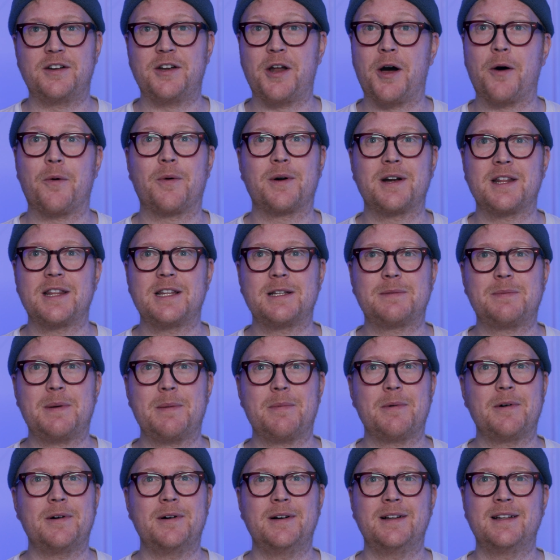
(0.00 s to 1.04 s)
know one of these
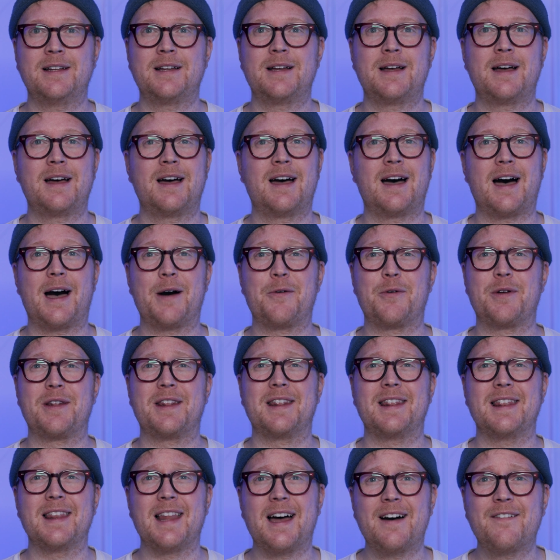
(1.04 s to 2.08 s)
people, I would
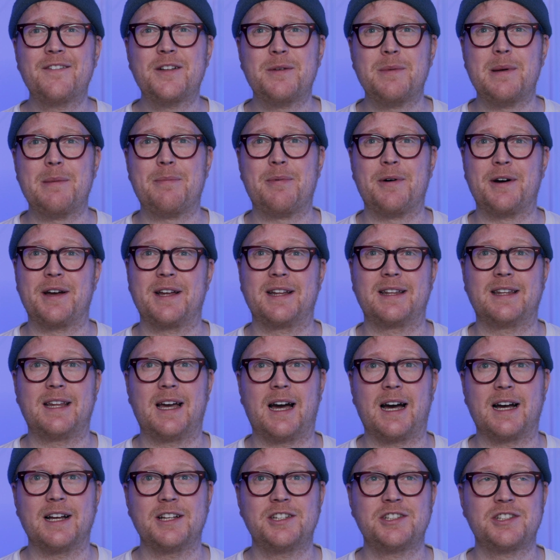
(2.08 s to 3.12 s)
love to be put in
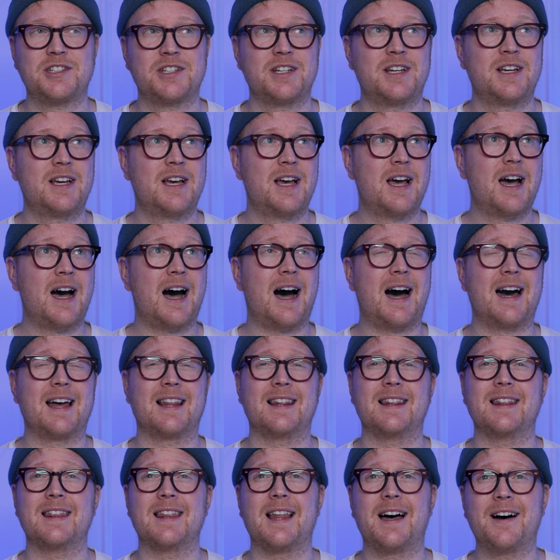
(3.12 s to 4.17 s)
touch. I
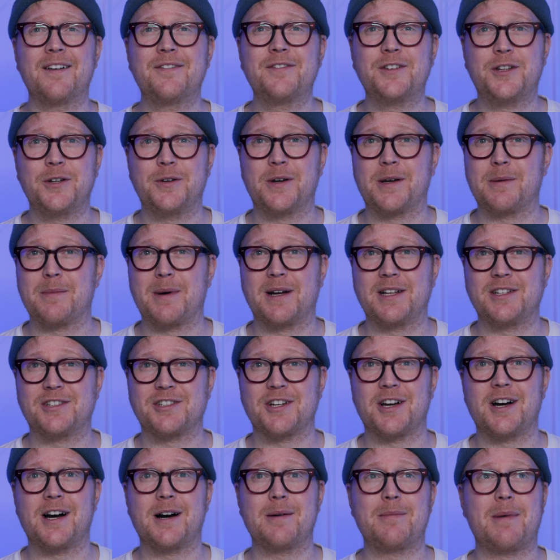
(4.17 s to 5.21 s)
love doing my
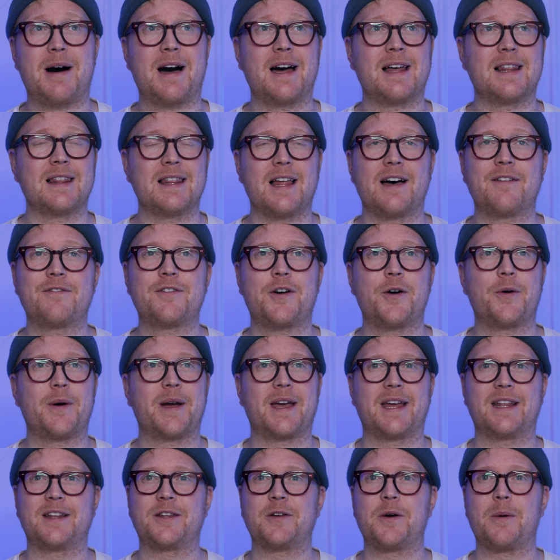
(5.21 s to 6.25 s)
job. I love going
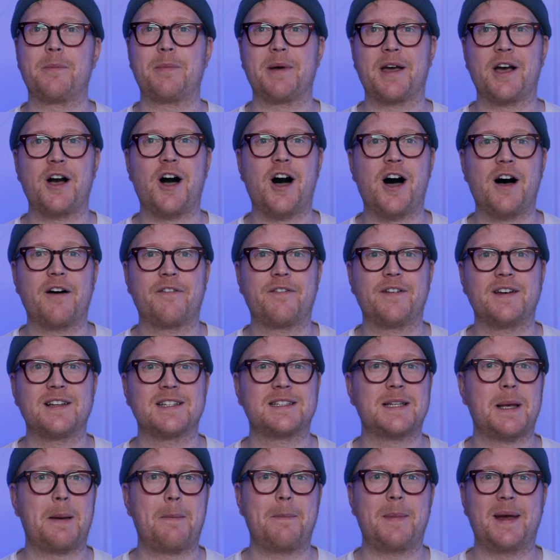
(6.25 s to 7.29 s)
into a big
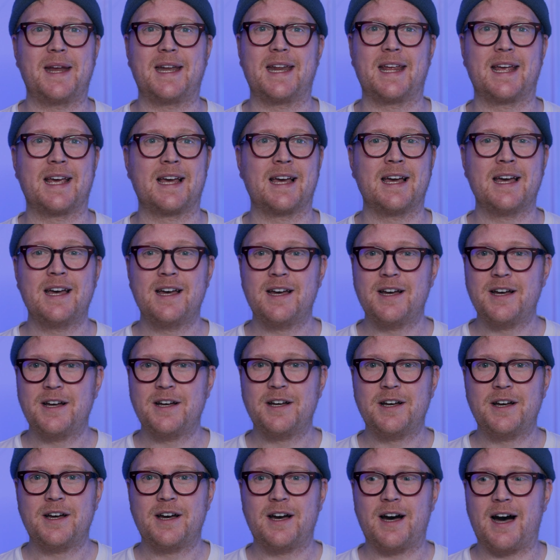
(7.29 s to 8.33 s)
office, meeting
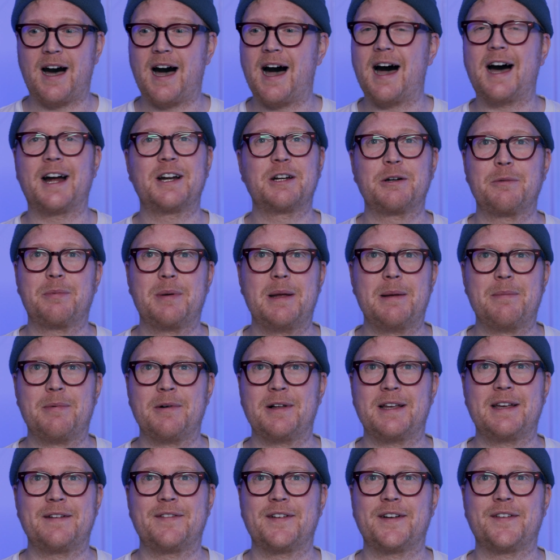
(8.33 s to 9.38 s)
100
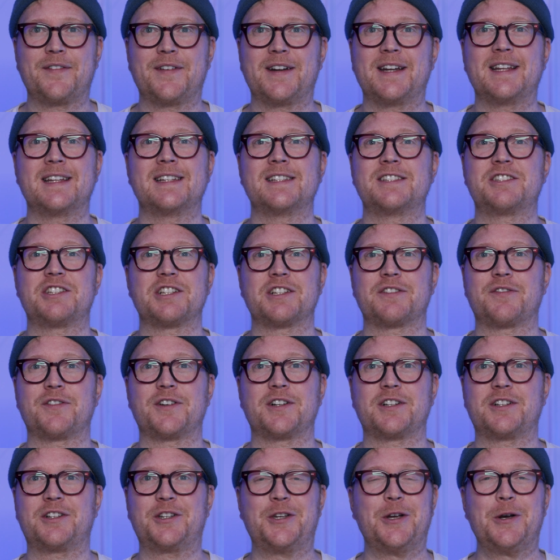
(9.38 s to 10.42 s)
people, even if it is just
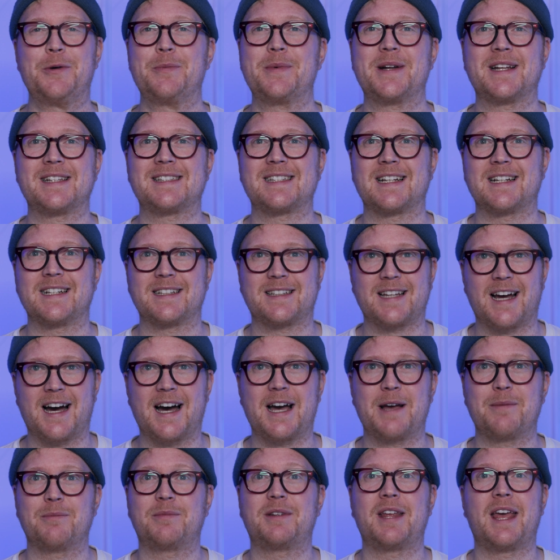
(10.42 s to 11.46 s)
for 2 minutes at a
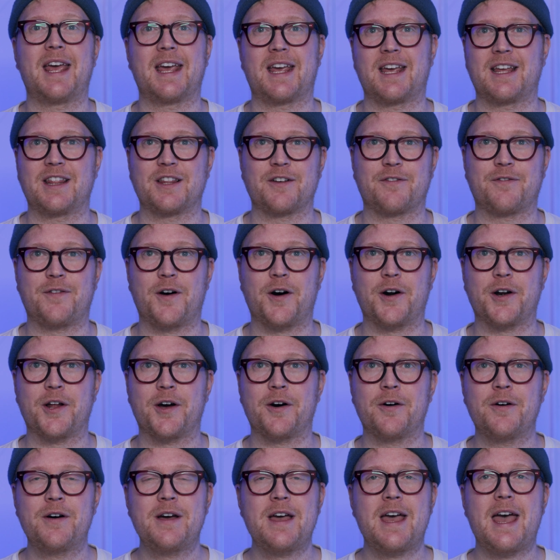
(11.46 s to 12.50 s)
time, taking their
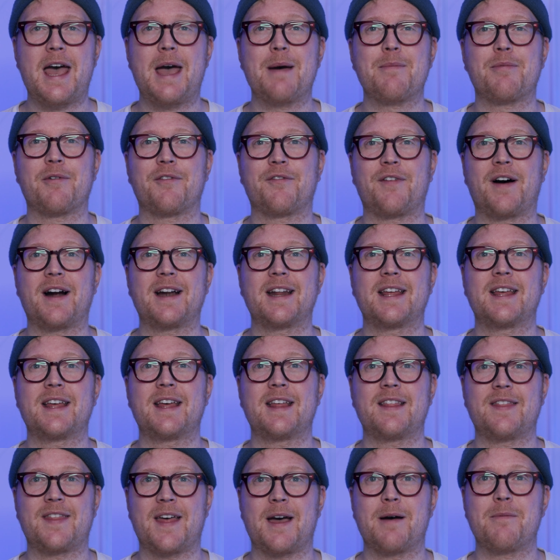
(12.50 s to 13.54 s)
photo and
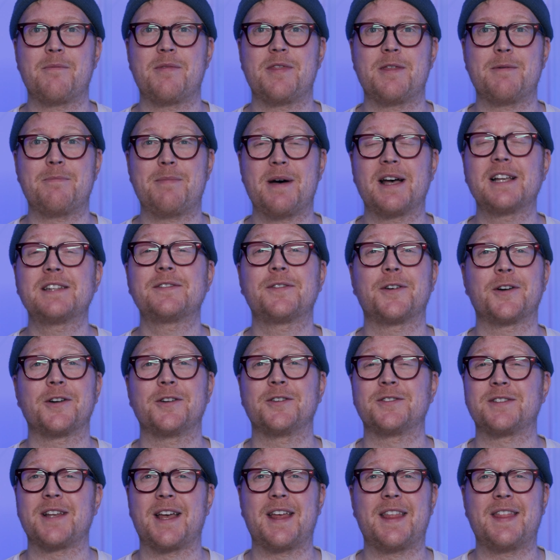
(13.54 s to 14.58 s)
providing them the best
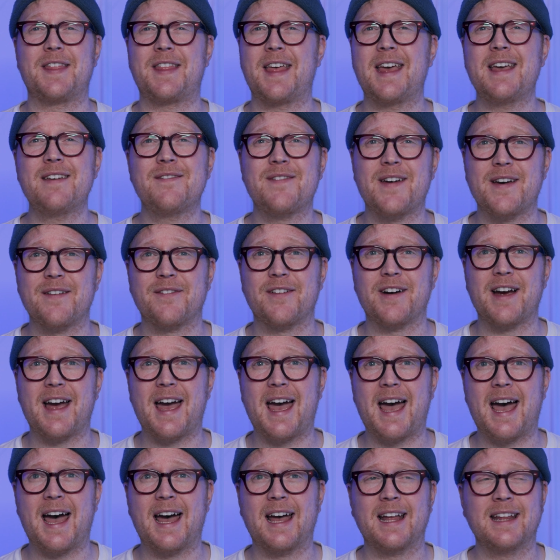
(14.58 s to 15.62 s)
photos they've ever
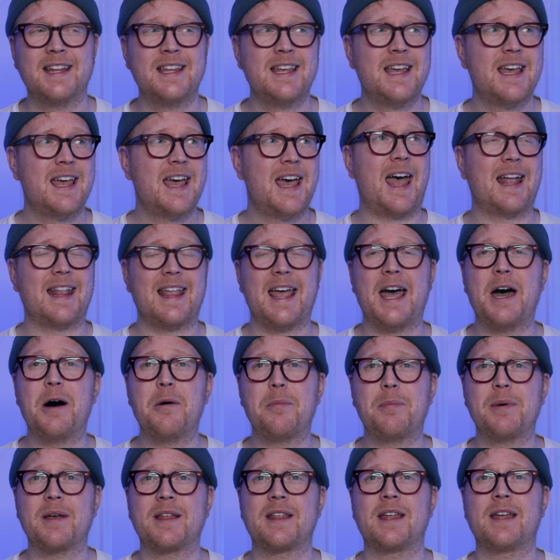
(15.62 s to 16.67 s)
had, and
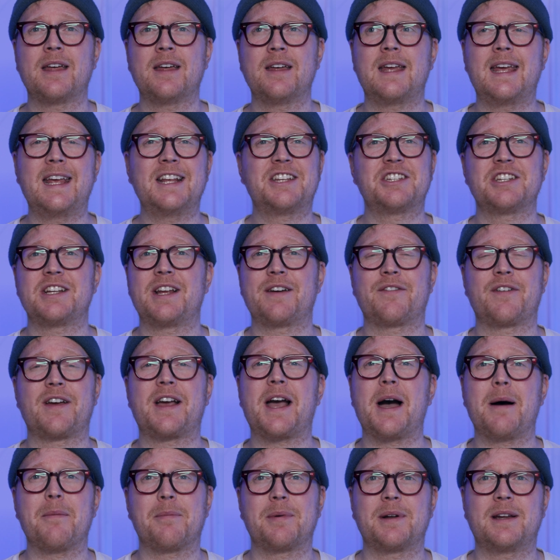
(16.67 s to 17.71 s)
helping each and every
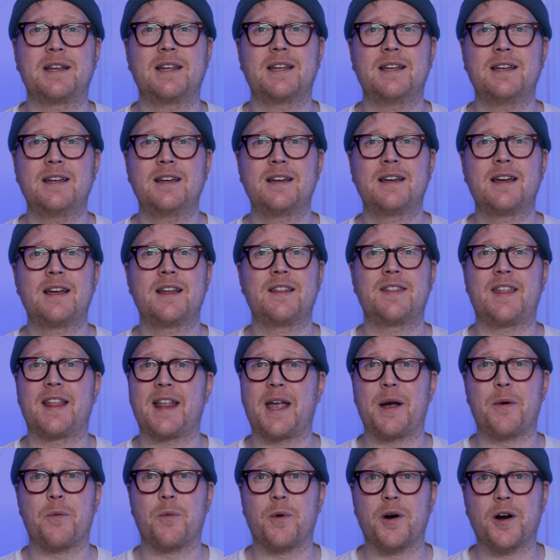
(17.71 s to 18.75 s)
company that
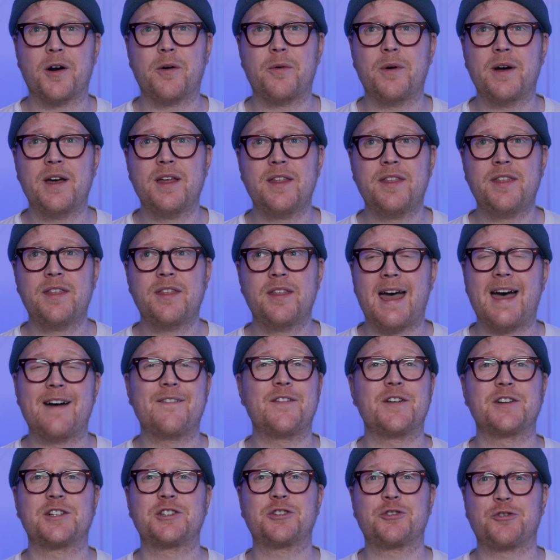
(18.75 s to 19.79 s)
I work with
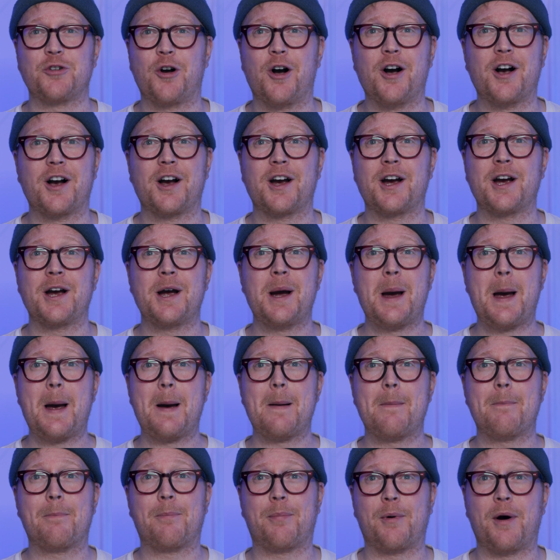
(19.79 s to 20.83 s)
have a stronger
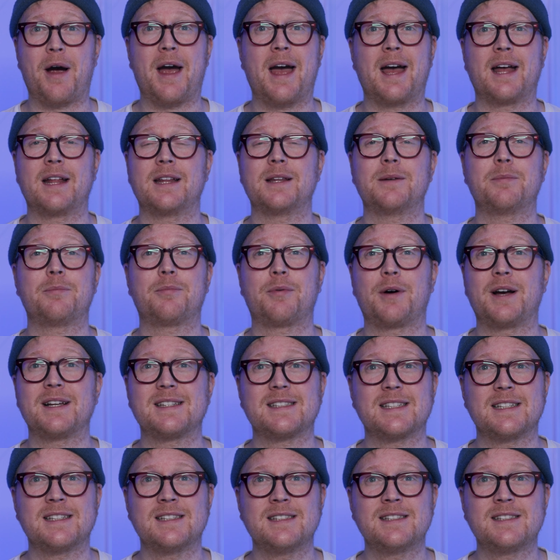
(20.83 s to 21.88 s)
brand
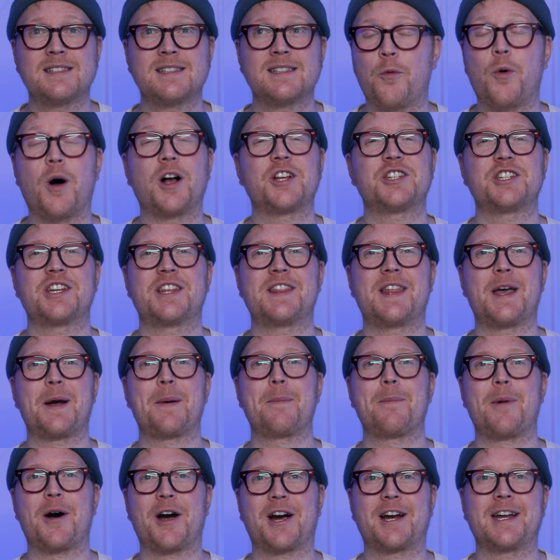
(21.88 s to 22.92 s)
presence, watching their
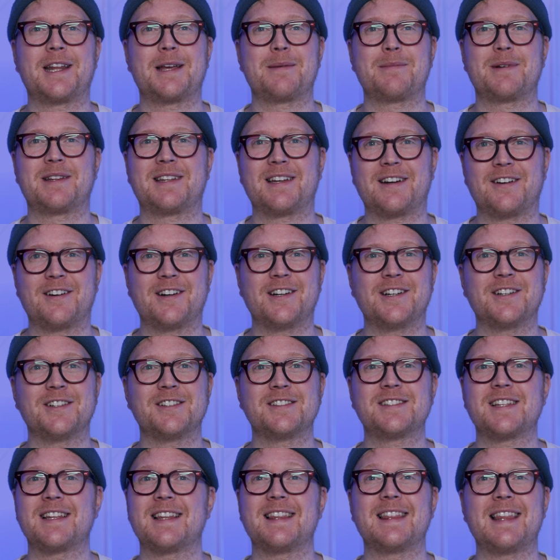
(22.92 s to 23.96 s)
marketing
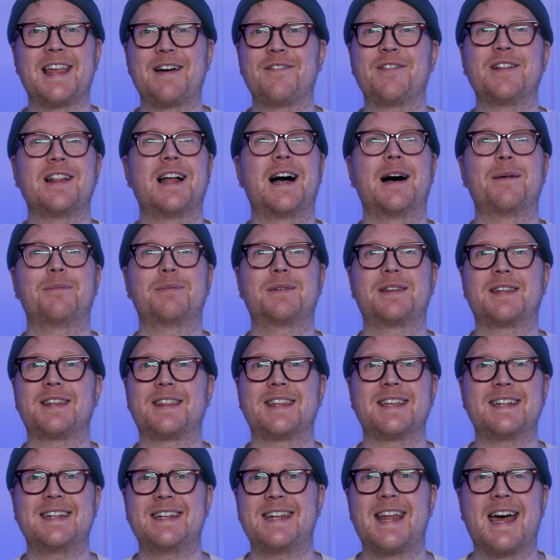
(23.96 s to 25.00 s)
materials level up to
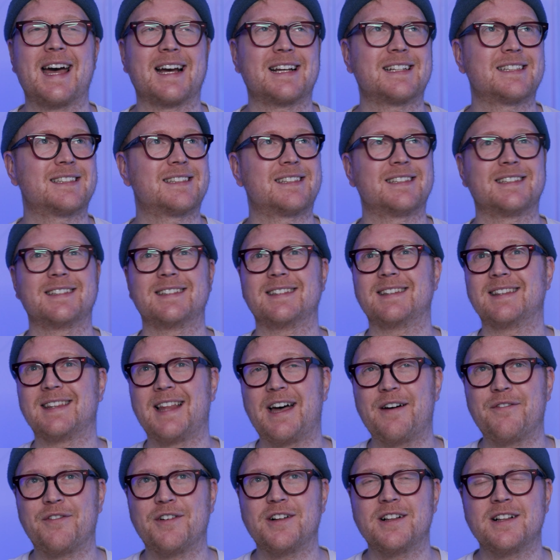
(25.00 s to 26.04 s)
the next
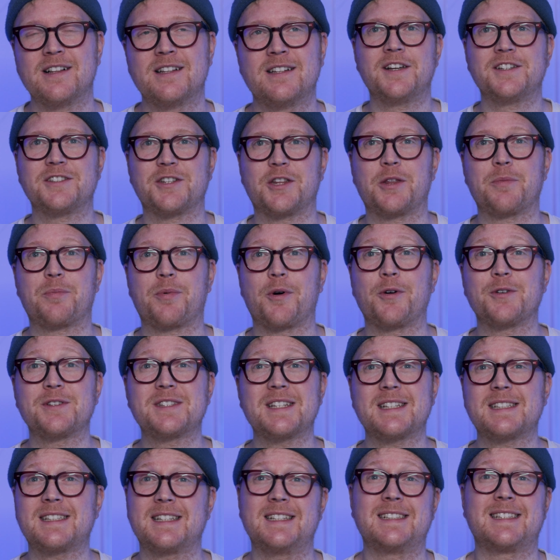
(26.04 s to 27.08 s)
level. So the
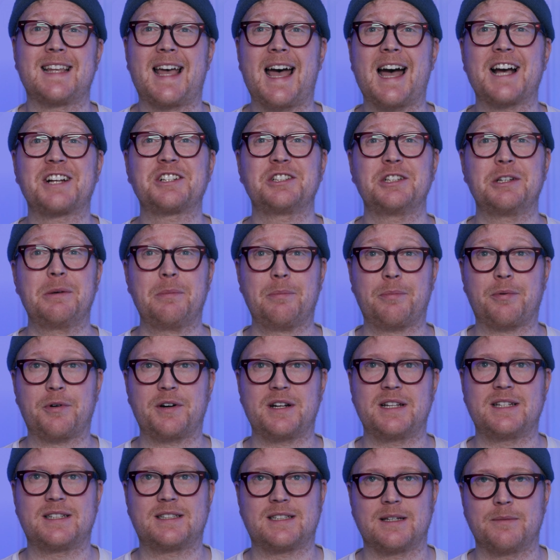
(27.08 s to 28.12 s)
process is actually
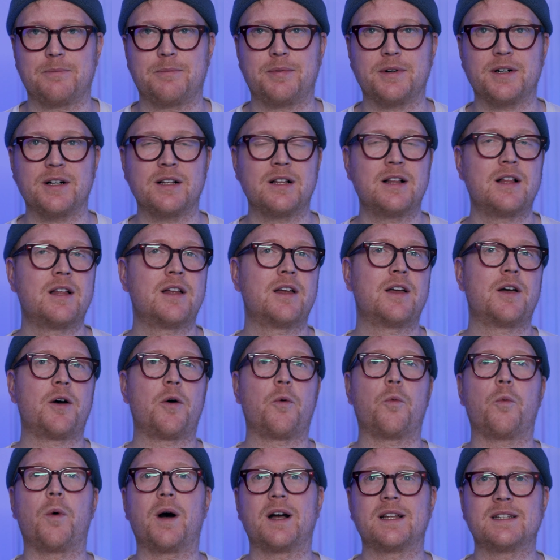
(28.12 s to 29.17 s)
pretty simple.
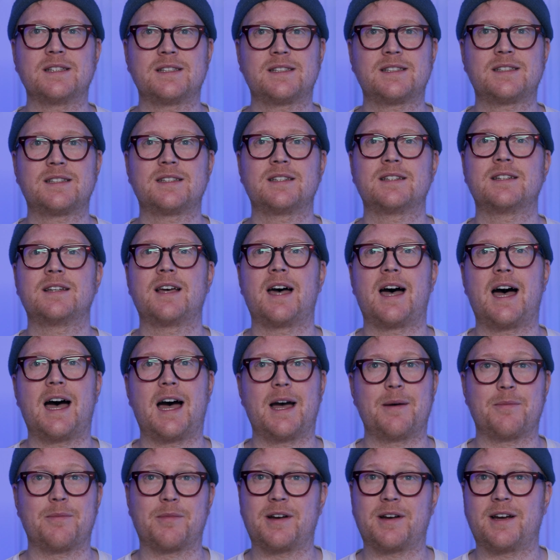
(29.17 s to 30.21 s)
Once
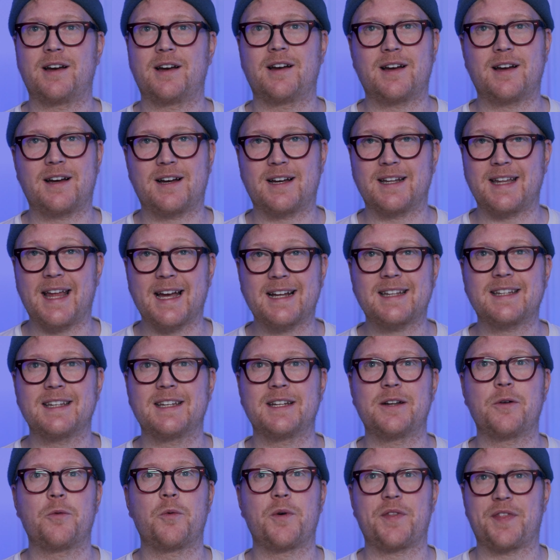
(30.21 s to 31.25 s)
I'm
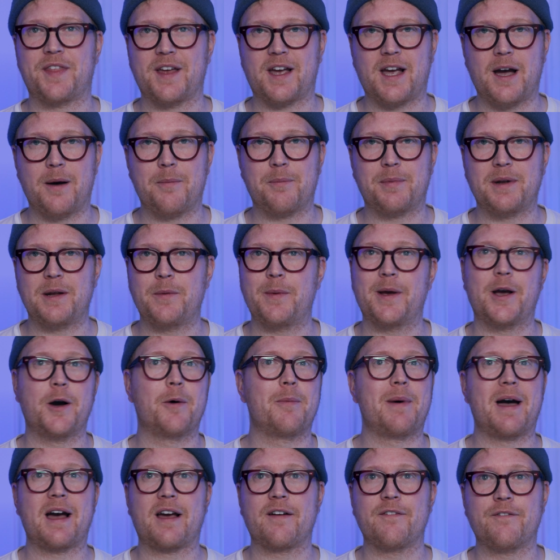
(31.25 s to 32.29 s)
connected with the company, we go
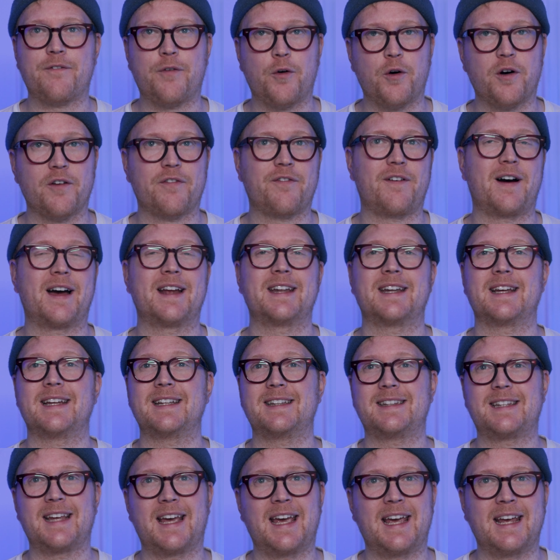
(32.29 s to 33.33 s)
back and forth, find a
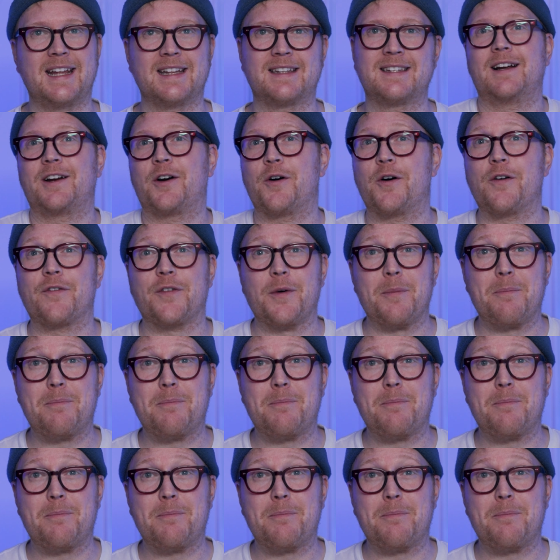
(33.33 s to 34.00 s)
date, go over